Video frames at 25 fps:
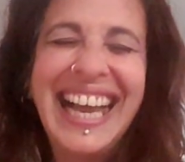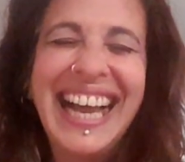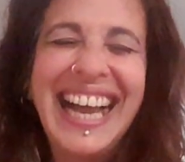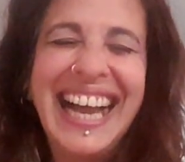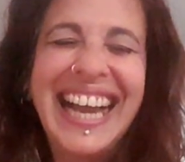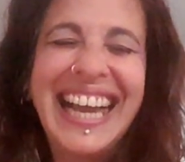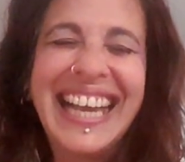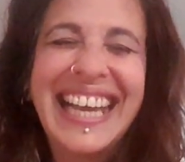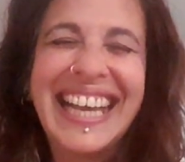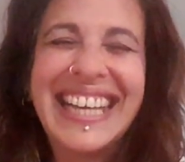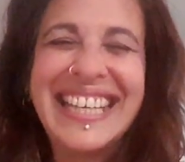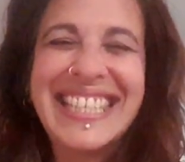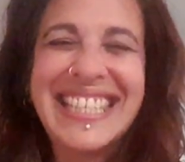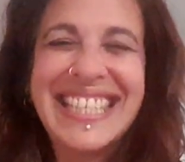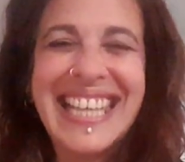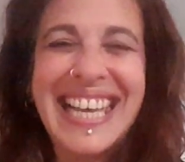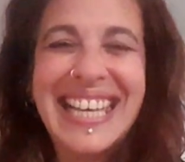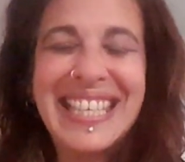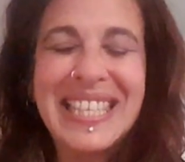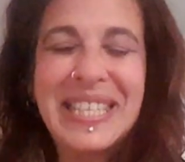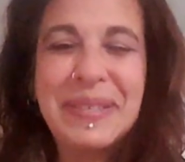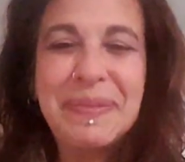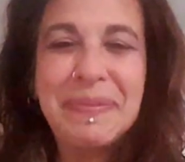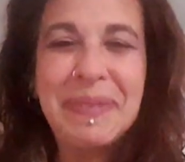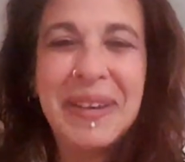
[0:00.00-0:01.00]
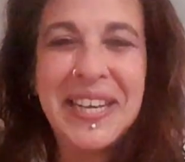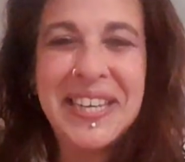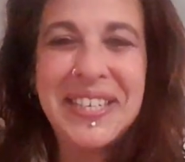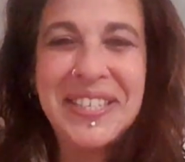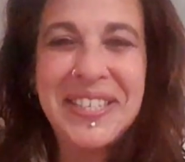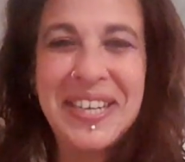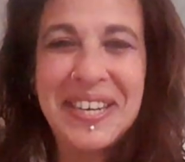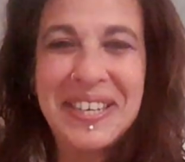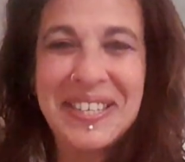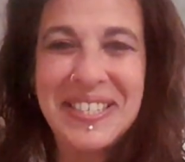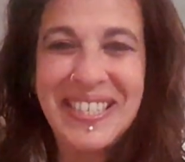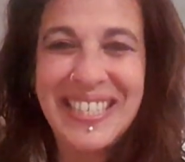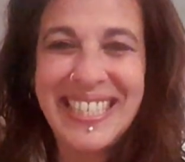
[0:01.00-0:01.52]
I guess that's my
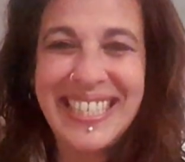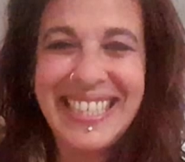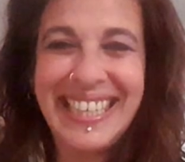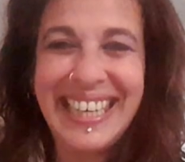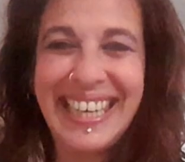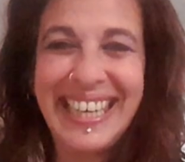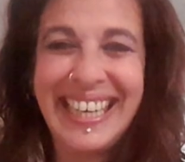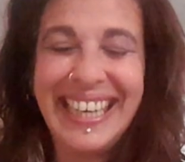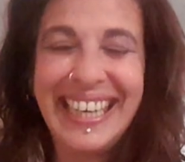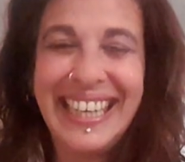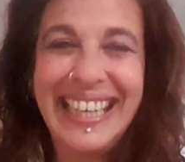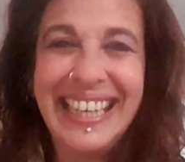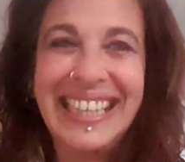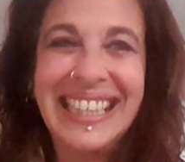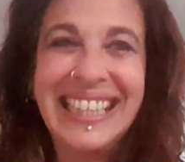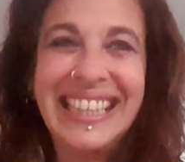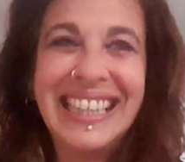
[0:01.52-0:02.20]
share today.